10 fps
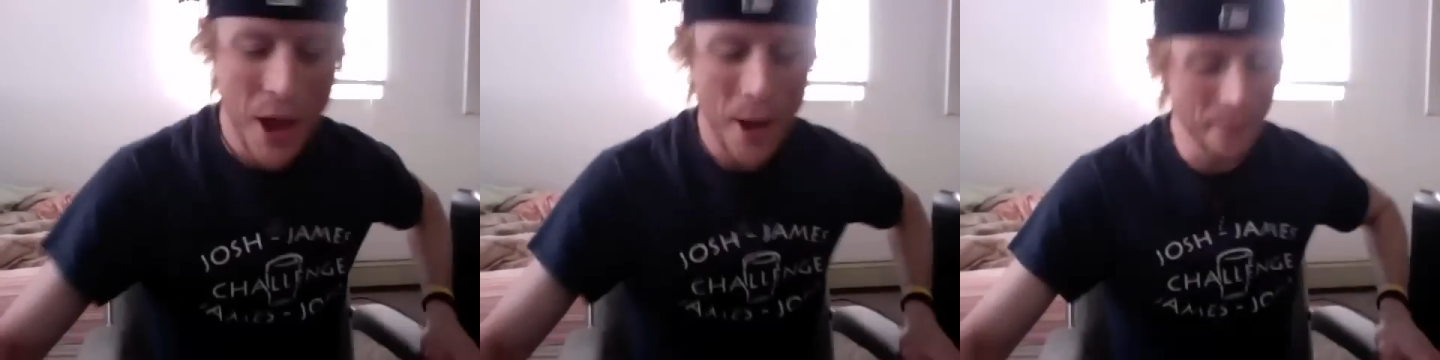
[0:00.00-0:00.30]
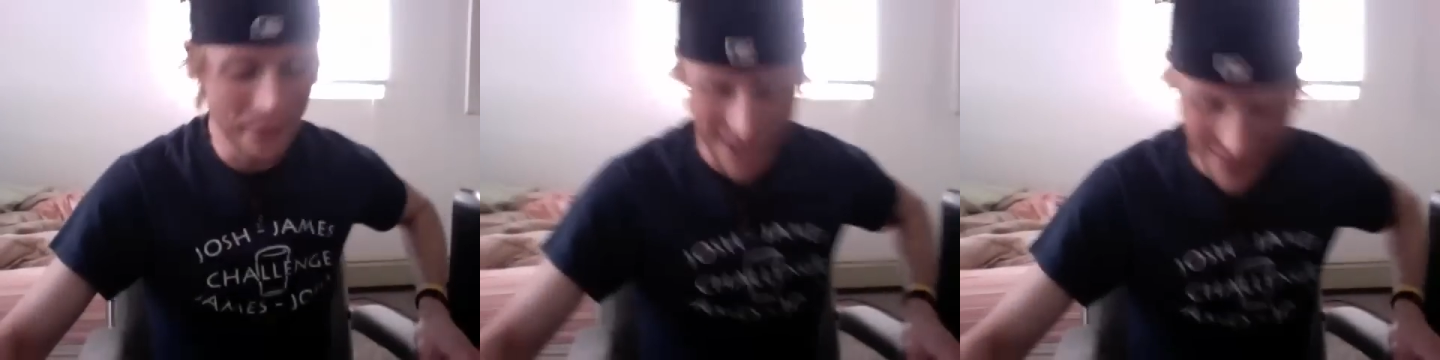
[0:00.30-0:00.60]

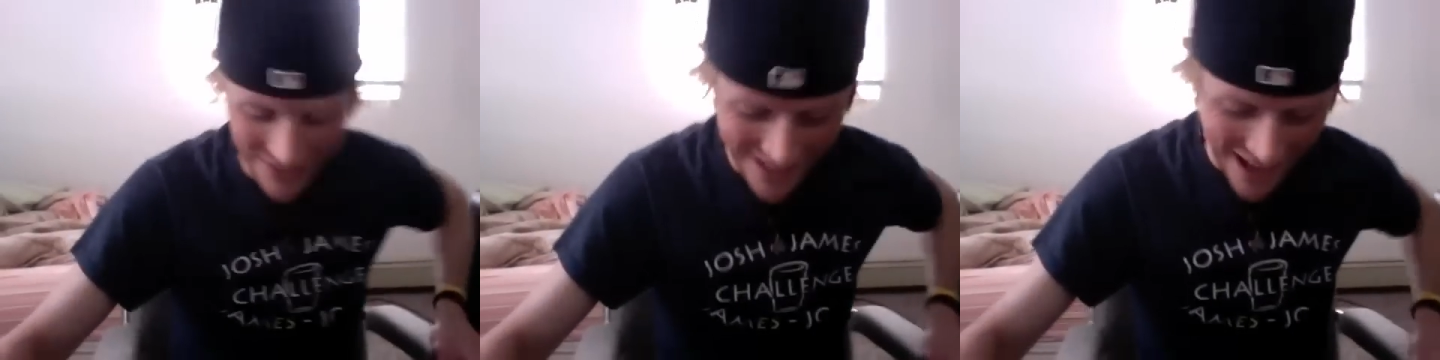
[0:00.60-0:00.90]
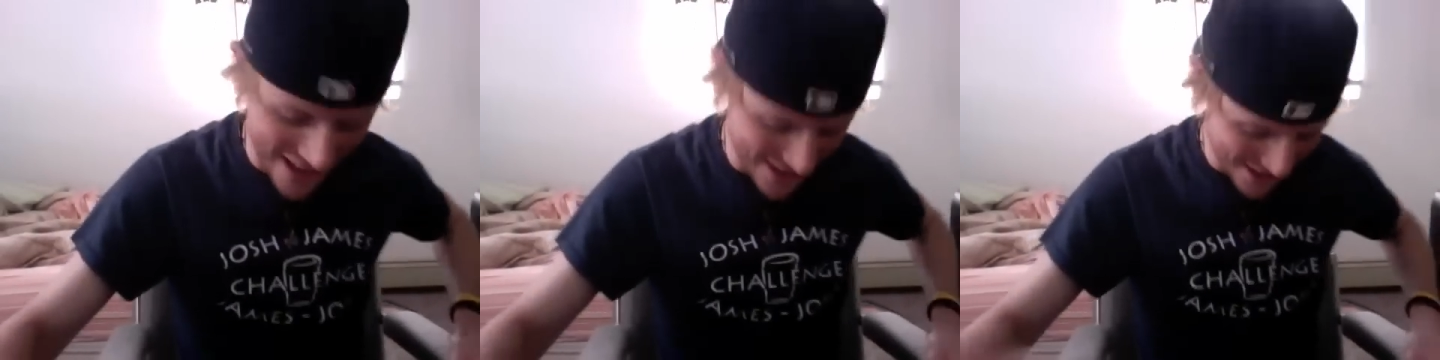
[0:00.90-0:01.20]
But I mean,
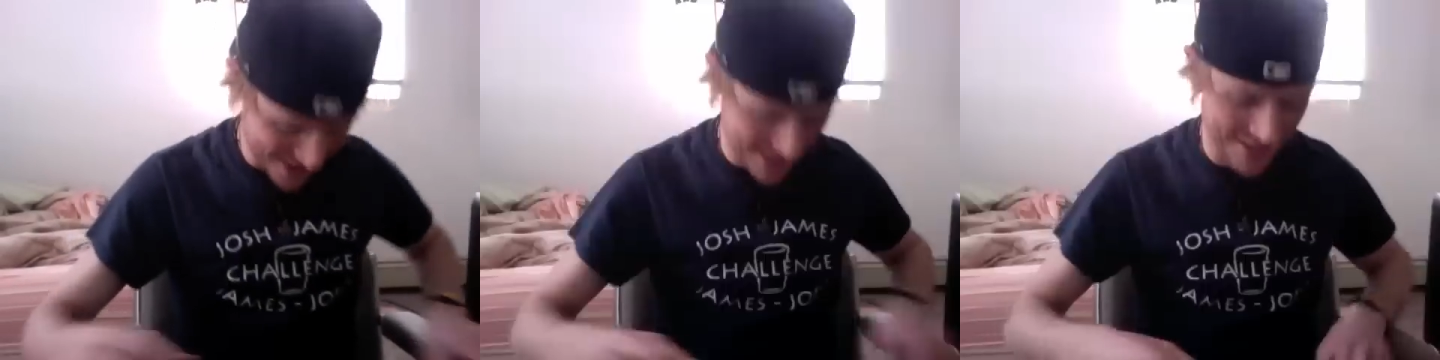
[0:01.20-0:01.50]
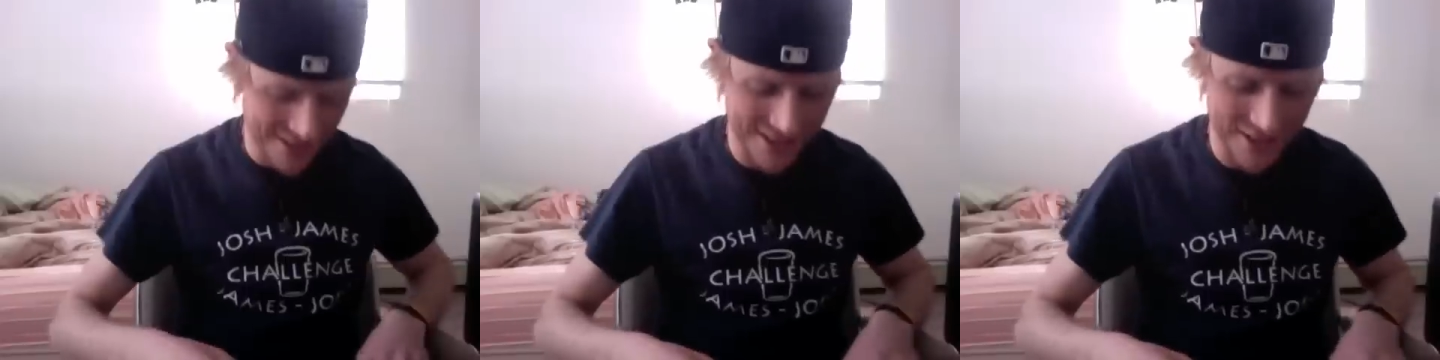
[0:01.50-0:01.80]
yeah, like
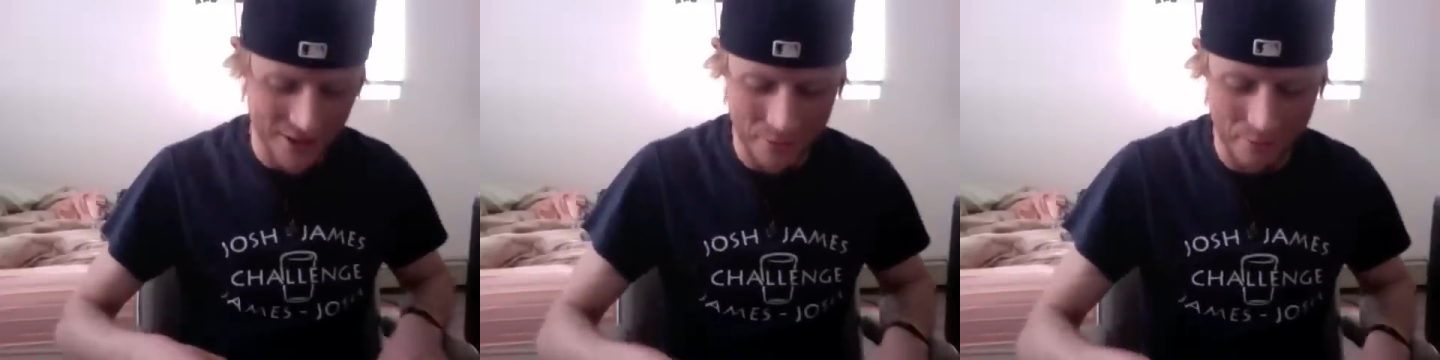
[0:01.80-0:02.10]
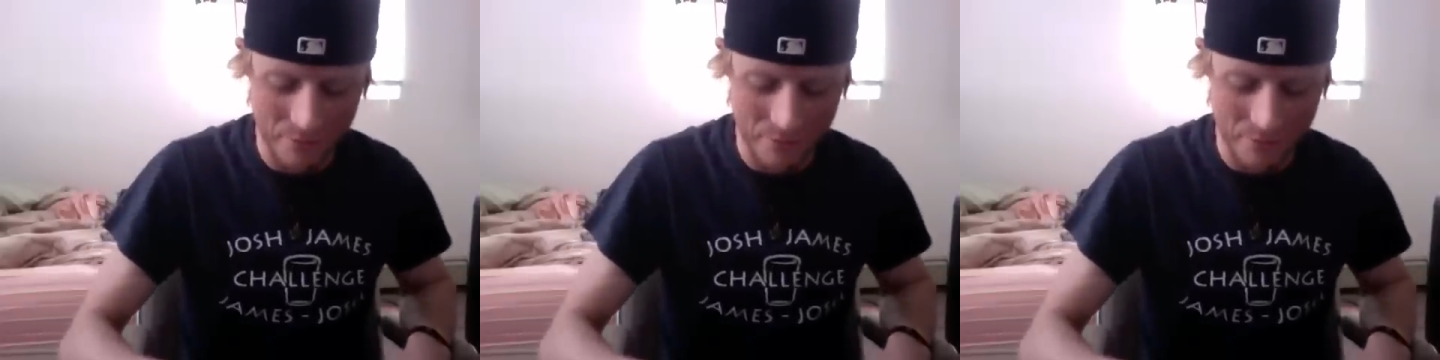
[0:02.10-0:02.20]
the